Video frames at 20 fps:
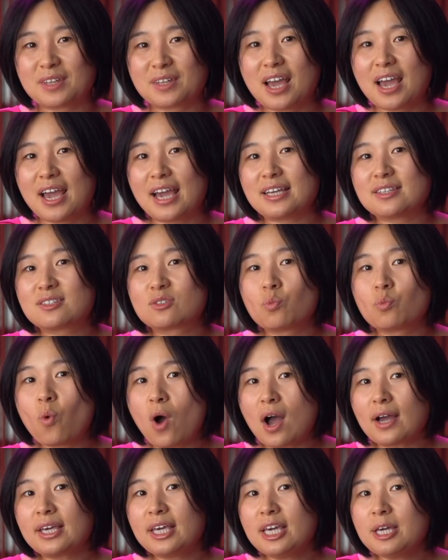It's
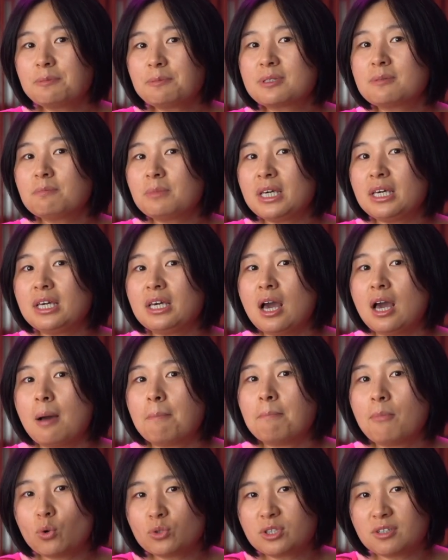what keeps me
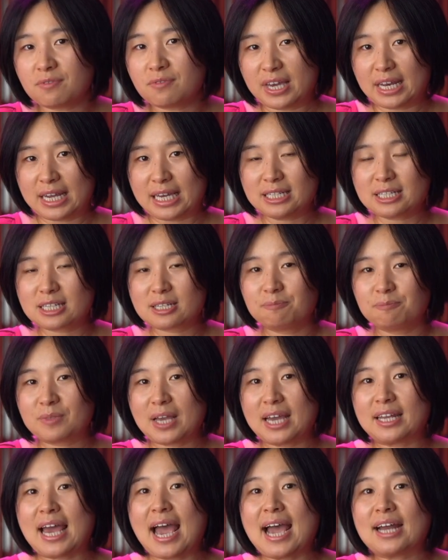motivated
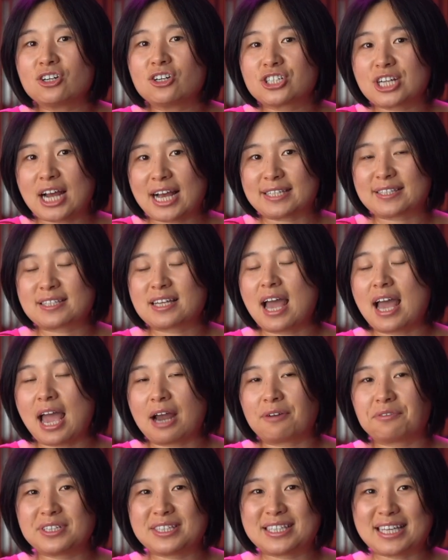and energized
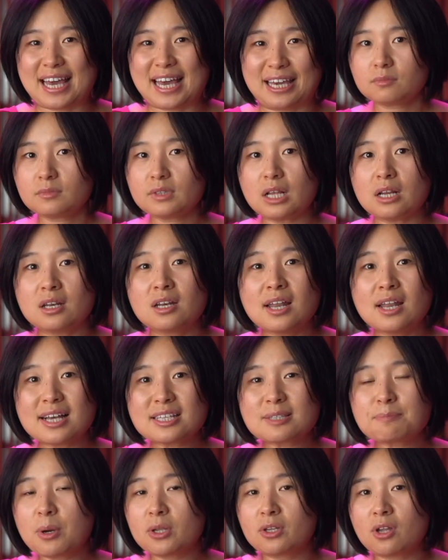every day.
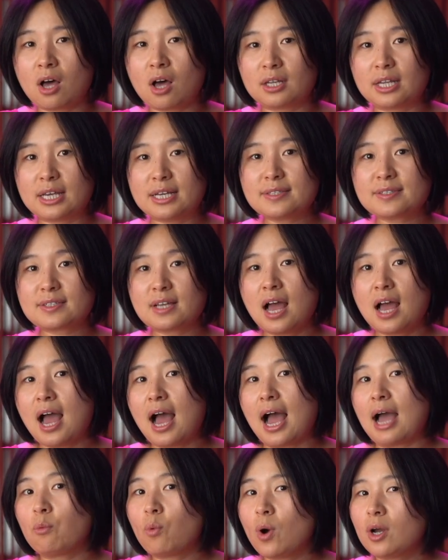Last but not least,
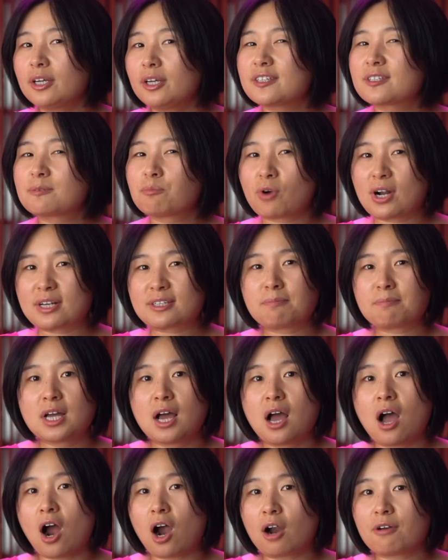I want to express my
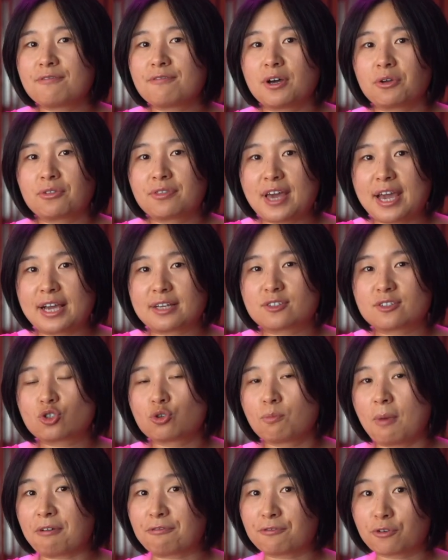heartfelt thanks to
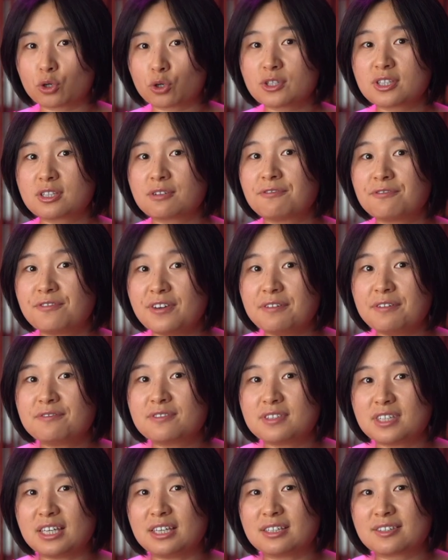my first
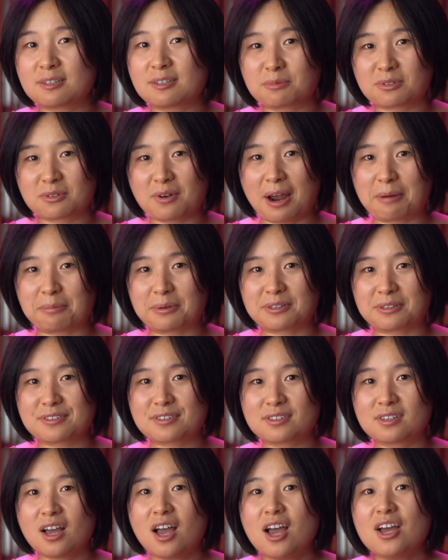50
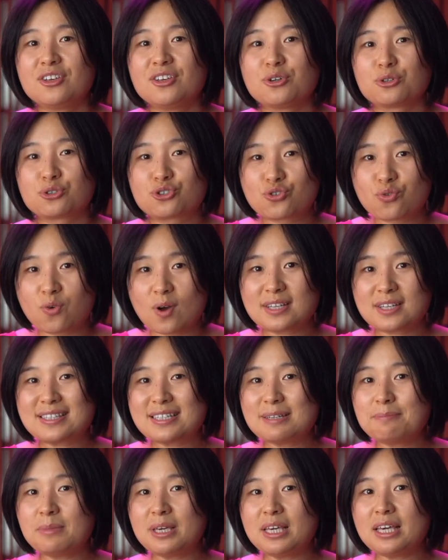subscribers. Your trust
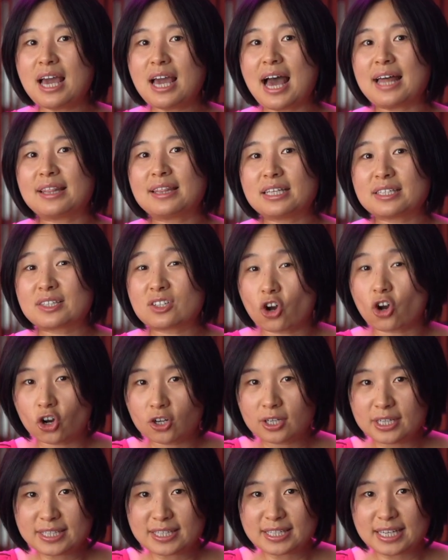in me at this
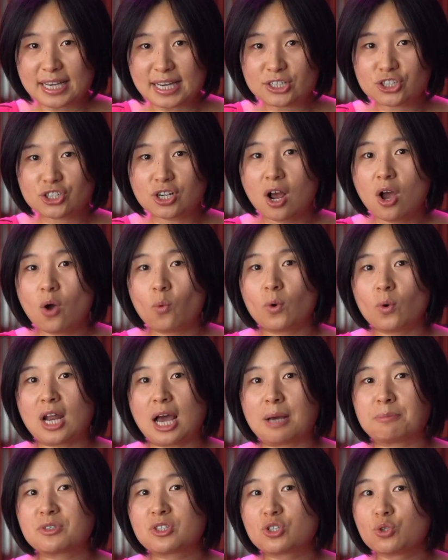early stage when
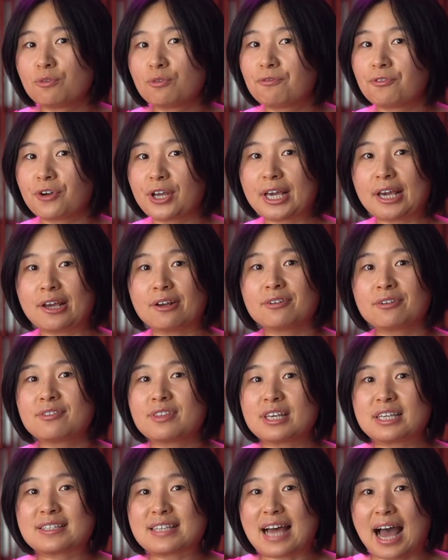I'm still figuring
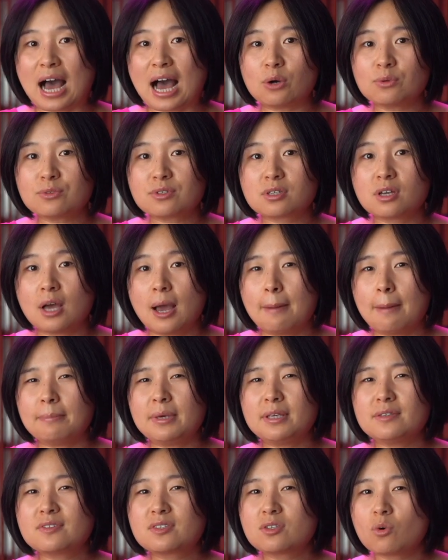things out
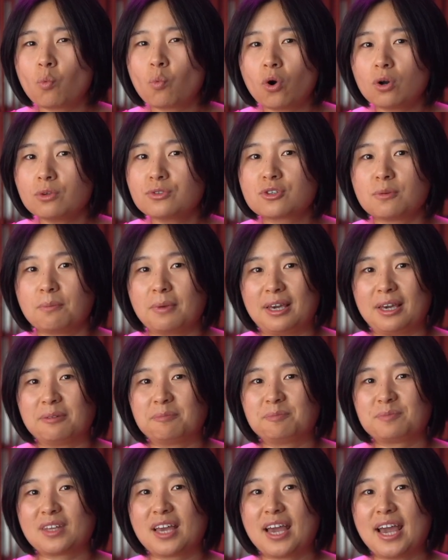means the world to me.
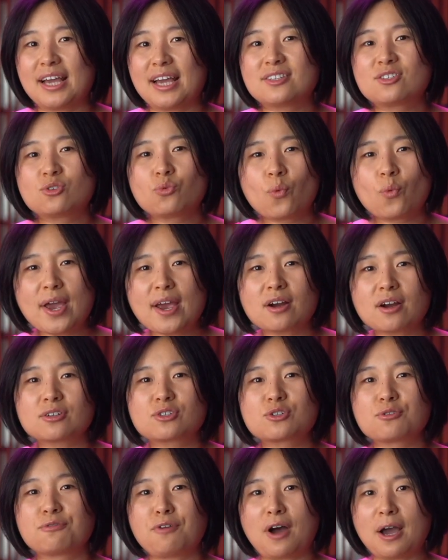It's rare
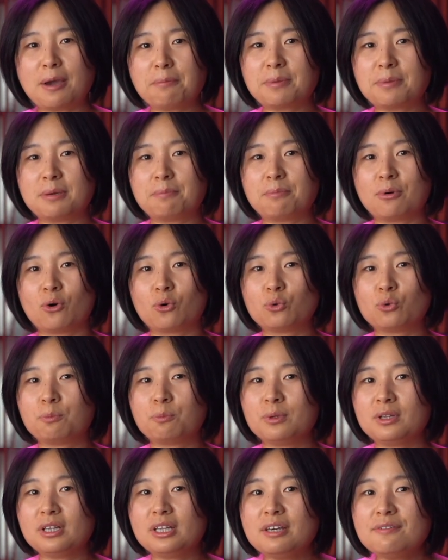to find people who
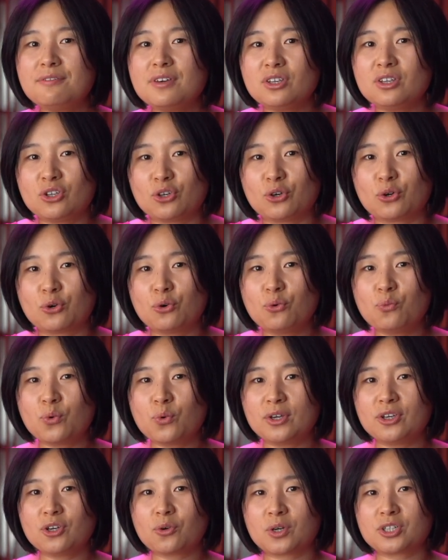believe in you
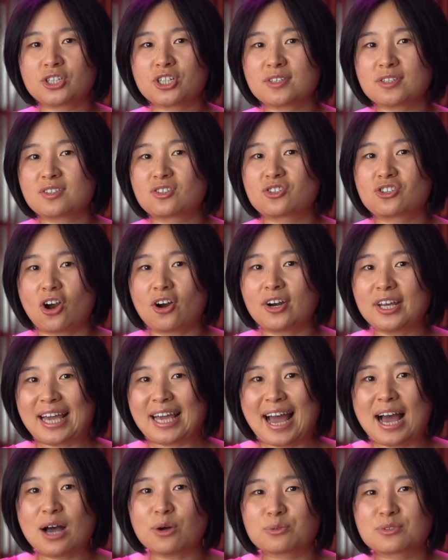when you are just starting
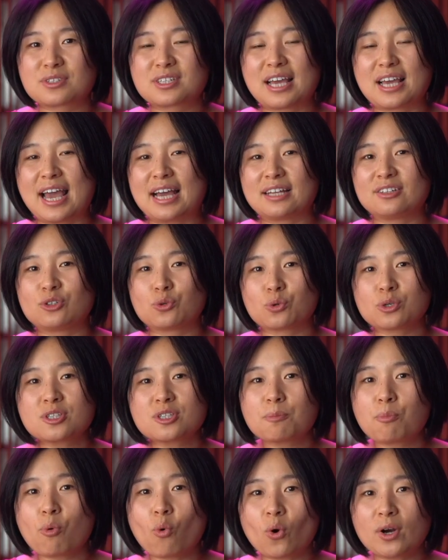out, and your
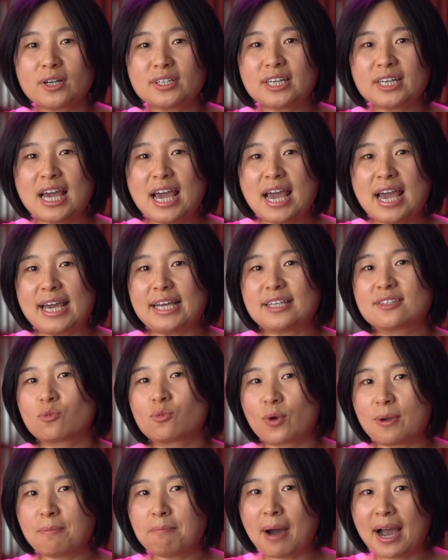support is a
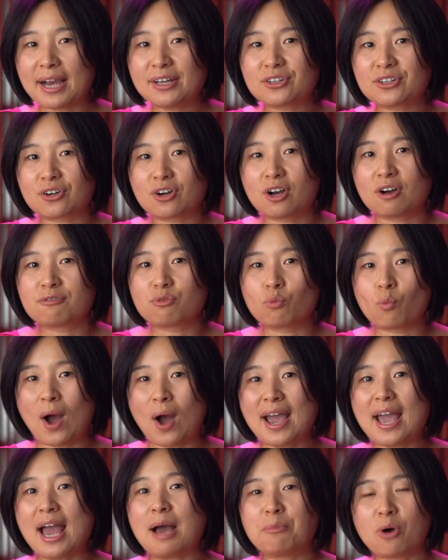reminder of
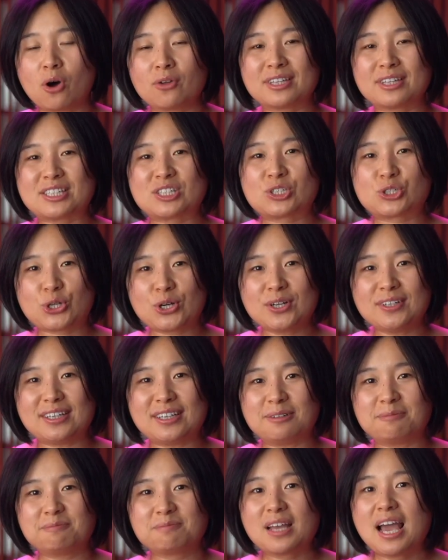why I'm on this journey.